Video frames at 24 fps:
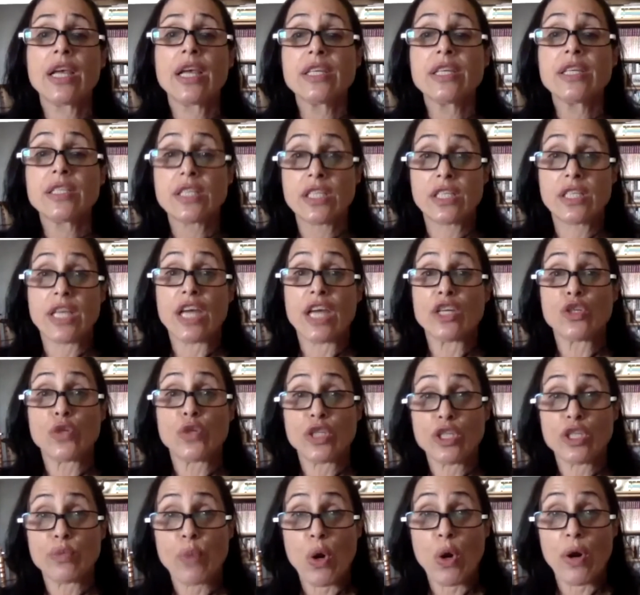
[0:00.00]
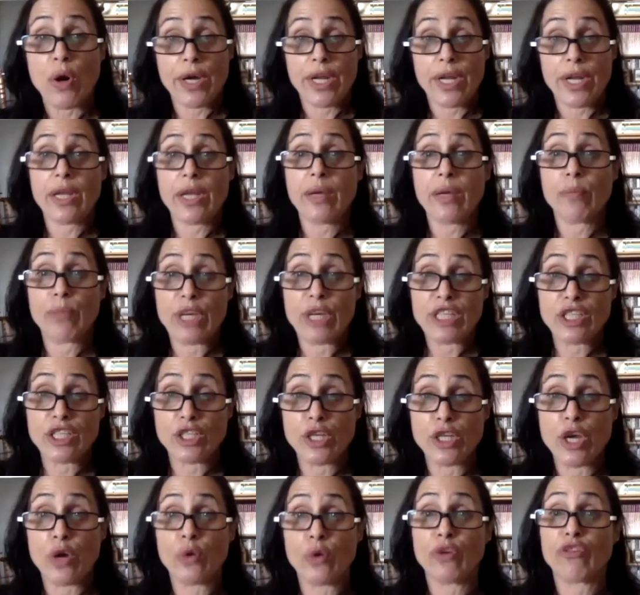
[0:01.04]
is a centrist party, best
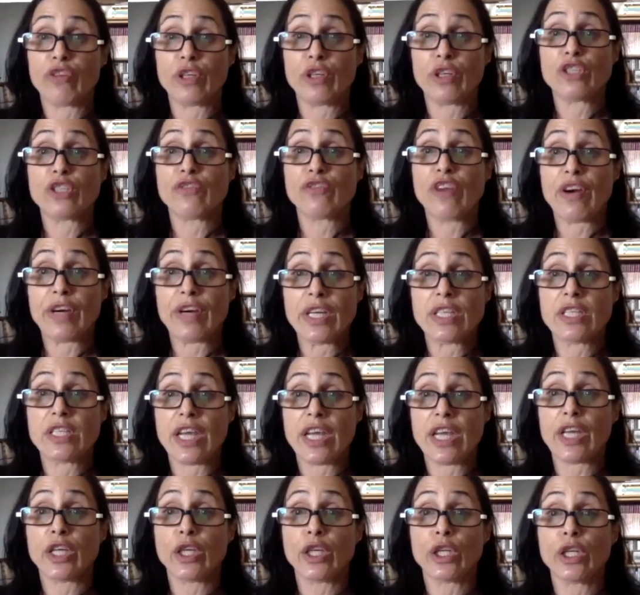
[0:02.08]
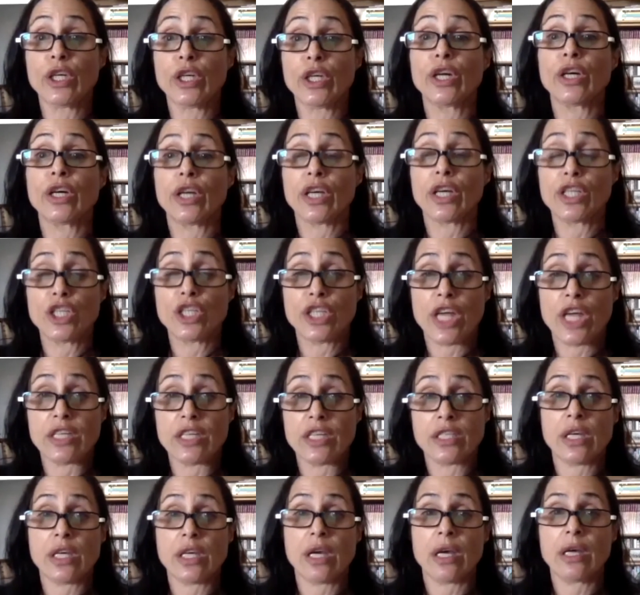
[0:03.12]
known for its very secular
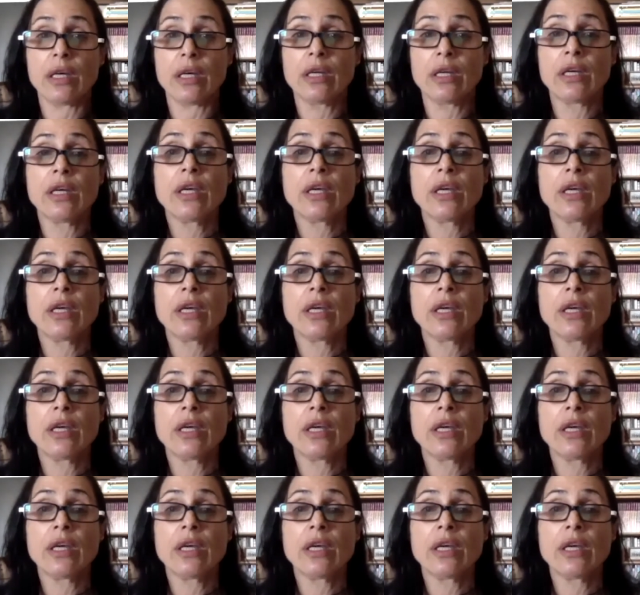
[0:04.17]
agenda.